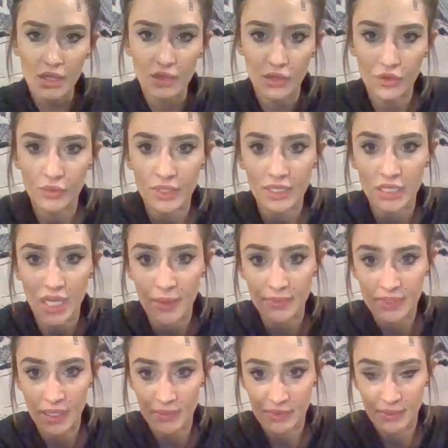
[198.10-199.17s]
the Queen of Cups
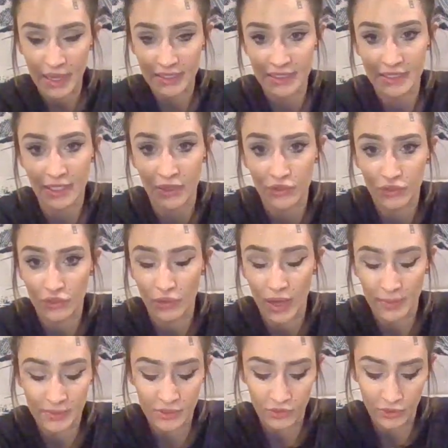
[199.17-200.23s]
comes back to tell you you
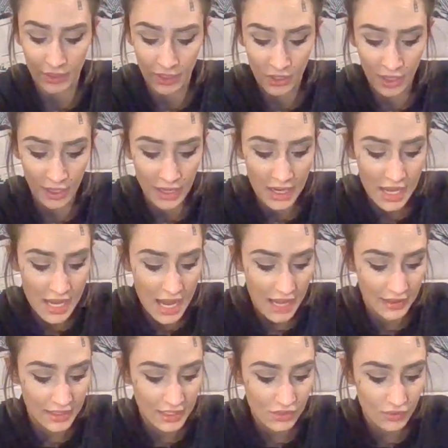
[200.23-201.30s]
absolutely are.
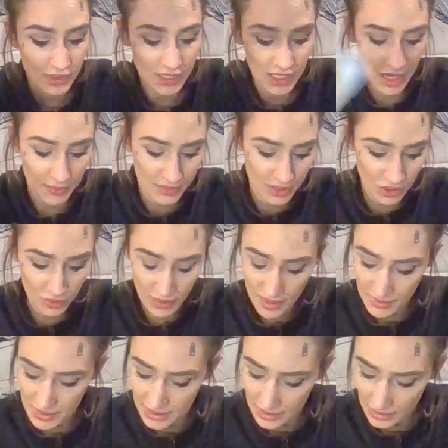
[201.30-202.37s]
And this Queen of Cups, you might
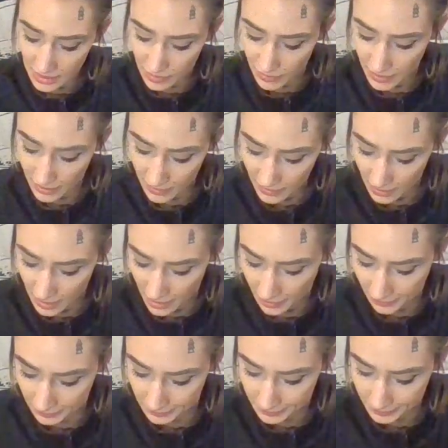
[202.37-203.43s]
be dealing with
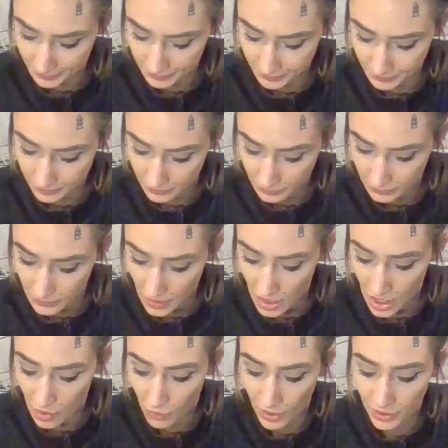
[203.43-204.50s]
um,
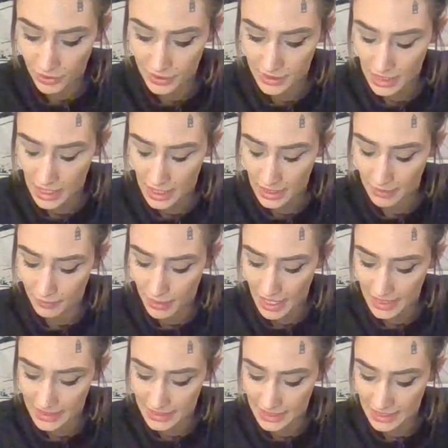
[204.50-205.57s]
a water sign,
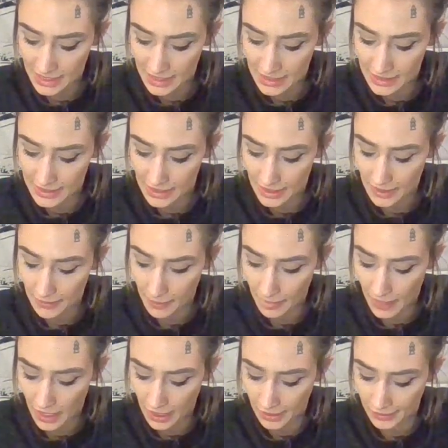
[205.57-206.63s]
Pisces,
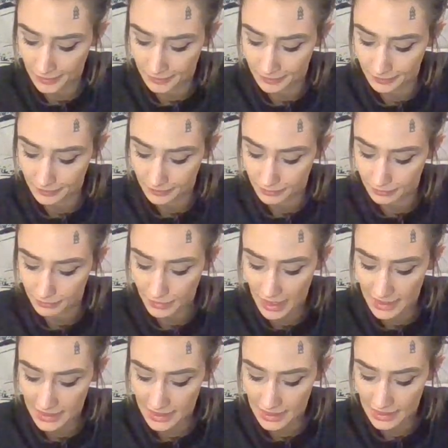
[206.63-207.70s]
um,
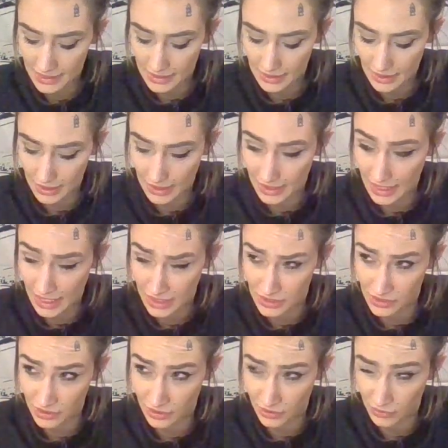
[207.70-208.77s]
Pisces,
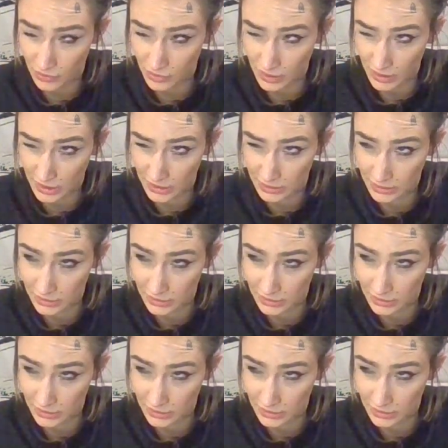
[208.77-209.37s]
Cancer, or